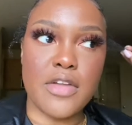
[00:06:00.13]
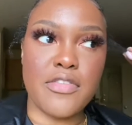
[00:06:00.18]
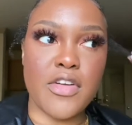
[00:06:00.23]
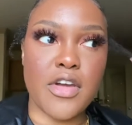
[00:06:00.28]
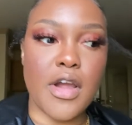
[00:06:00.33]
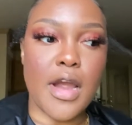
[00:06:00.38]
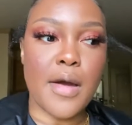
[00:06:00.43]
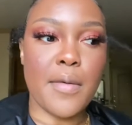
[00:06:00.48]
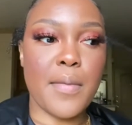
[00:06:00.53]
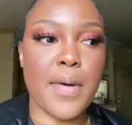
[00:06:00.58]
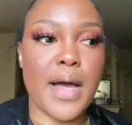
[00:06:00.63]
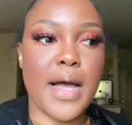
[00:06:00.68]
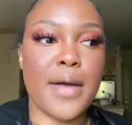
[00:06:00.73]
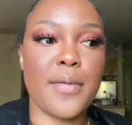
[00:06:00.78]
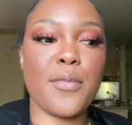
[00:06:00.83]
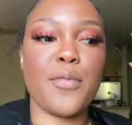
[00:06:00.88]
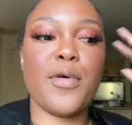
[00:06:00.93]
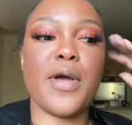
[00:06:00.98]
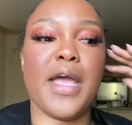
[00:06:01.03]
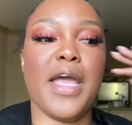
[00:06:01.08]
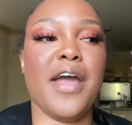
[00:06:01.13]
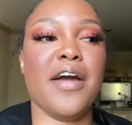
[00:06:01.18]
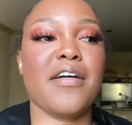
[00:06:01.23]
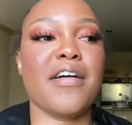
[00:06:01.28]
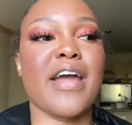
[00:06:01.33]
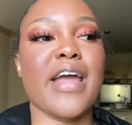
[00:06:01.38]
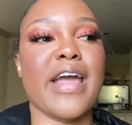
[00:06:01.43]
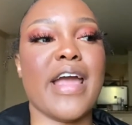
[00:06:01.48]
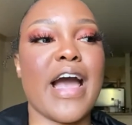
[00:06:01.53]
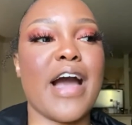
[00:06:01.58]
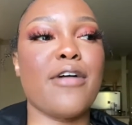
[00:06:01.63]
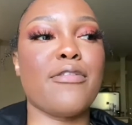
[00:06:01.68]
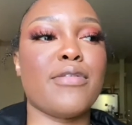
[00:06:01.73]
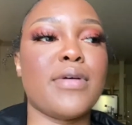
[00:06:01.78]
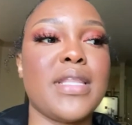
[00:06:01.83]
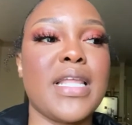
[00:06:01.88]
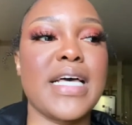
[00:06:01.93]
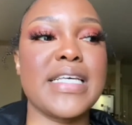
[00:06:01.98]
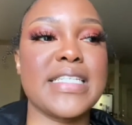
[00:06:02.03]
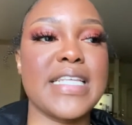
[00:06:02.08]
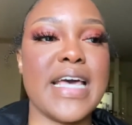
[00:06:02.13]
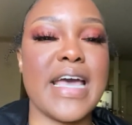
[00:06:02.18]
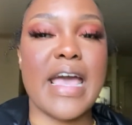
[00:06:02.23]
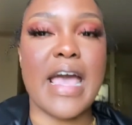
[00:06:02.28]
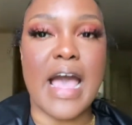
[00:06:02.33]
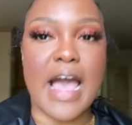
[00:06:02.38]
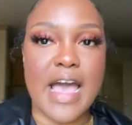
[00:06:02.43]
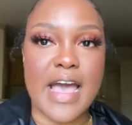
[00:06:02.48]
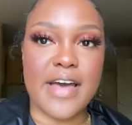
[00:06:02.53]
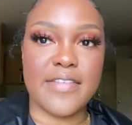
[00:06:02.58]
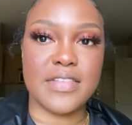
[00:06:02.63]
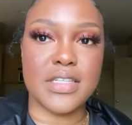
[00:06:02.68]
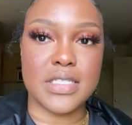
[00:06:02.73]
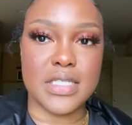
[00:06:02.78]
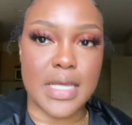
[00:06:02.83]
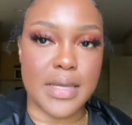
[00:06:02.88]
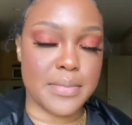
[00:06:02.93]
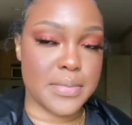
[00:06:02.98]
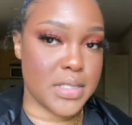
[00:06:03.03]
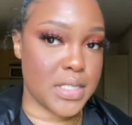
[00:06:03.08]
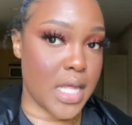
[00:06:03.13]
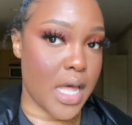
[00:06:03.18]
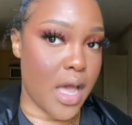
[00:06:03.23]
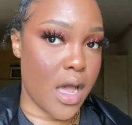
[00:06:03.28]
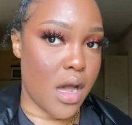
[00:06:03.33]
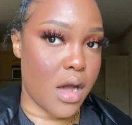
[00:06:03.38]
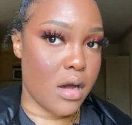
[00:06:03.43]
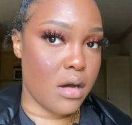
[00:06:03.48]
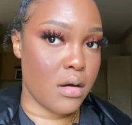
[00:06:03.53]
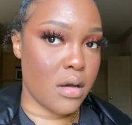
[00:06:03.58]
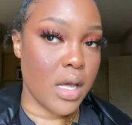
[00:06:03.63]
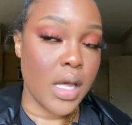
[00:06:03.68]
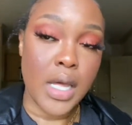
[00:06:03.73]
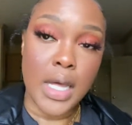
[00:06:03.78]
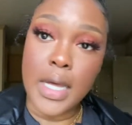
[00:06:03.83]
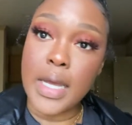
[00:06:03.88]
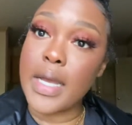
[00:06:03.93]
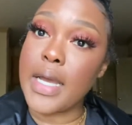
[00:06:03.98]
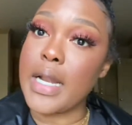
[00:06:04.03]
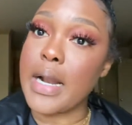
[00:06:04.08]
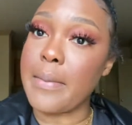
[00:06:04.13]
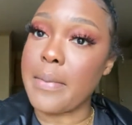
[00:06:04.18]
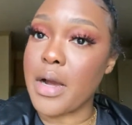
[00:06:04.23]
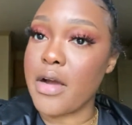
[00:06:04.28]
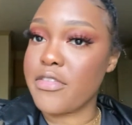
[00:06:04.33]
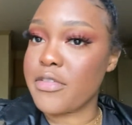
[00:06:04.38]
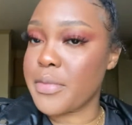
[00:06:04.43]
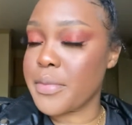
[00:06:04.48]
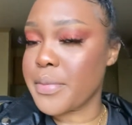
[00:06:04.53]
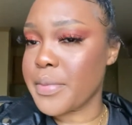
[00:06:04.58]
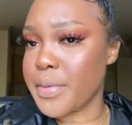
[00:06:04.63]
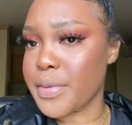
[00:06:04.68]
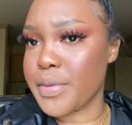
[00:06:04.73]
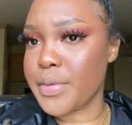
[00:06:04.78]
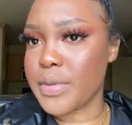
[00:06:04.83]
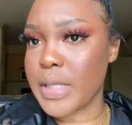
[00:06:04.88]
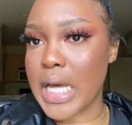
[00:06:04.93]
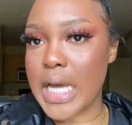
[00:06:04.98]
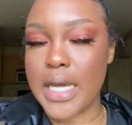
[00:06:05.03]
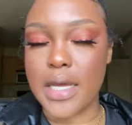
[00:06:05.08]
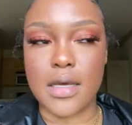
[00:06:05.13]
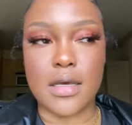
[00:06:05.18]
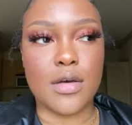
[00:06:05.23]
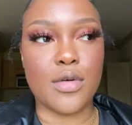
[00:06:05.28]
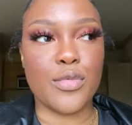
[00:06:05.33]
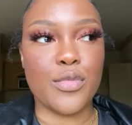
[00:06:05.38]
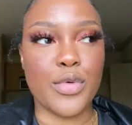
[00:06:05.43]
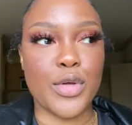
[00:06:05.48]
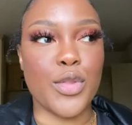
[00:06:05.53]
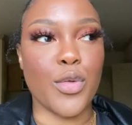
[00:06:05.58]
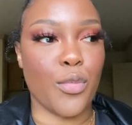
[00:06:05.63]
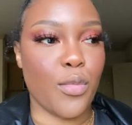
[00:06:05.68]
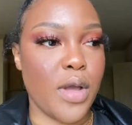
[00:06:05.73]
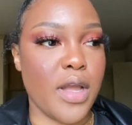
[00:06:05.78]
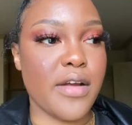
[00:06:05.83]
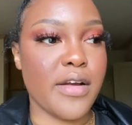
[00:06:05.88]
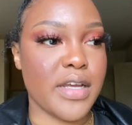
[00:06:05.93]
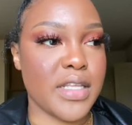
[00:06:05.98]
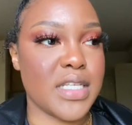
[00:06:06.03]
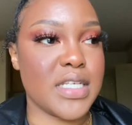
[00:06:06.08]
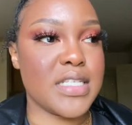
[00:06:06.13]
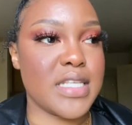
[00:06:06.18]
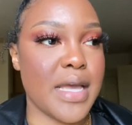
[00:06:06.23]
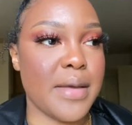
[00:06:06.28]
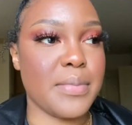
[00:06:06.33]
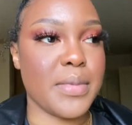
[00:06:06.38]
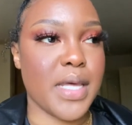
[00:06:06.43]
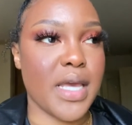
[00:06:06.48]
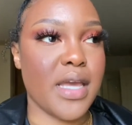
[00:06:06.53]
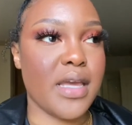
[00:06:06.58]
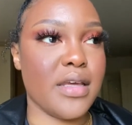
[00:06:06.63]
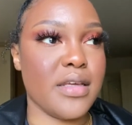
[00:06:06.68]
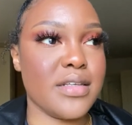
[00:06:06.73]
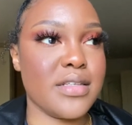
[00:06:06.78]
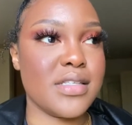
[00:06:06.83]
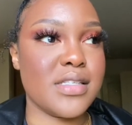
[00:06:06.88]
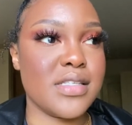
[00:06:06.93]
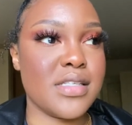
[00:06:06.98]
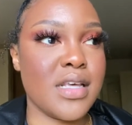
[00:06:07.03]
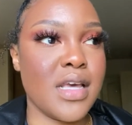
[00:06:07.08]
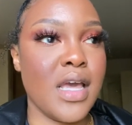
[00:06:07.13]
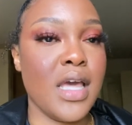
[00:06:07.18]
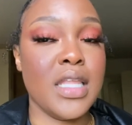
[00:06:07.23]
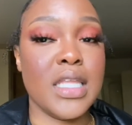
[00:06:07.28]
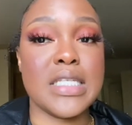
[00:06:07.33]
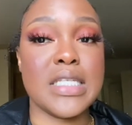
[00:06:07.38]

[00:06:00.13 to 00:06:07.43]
figure out what I'm wearing. I realize that I have the same style and I'm comfortable like with wearing the same things, the